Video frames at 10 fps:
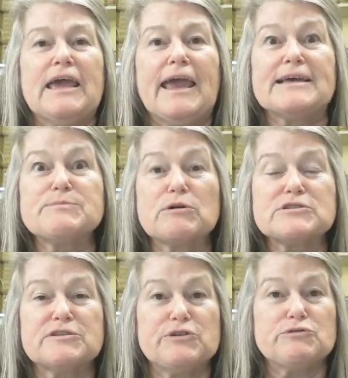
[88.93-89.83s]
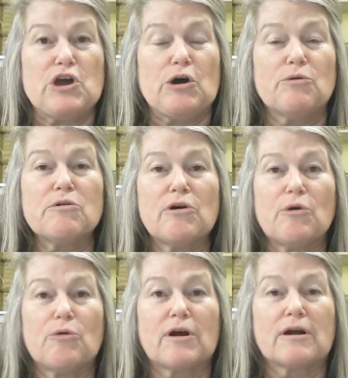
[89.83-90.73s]
As most of you know,
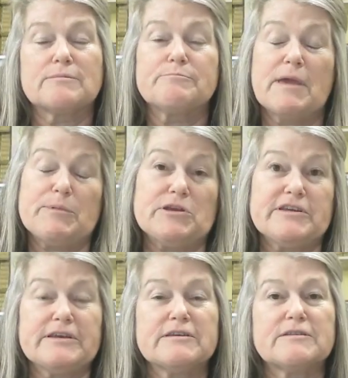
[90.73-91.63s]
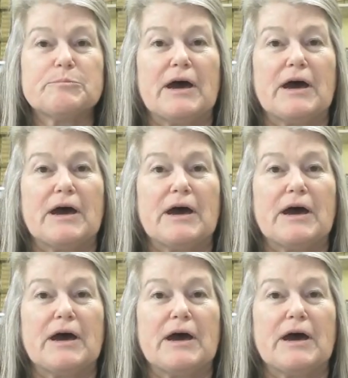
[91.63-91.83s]
or maybe you didn't,